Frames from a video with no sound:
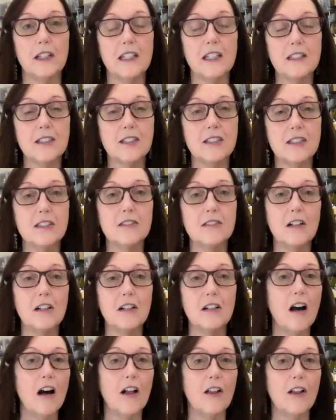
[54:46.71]
It's still
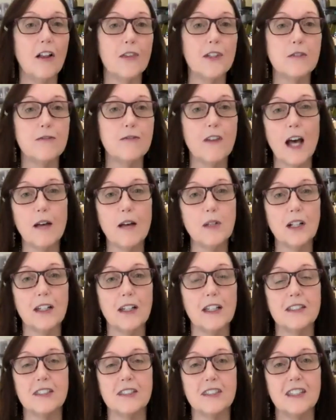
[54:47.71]
cloth. It's
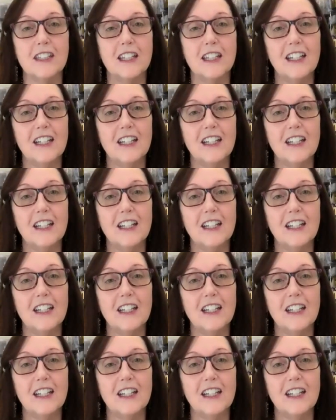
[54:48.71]
fabulous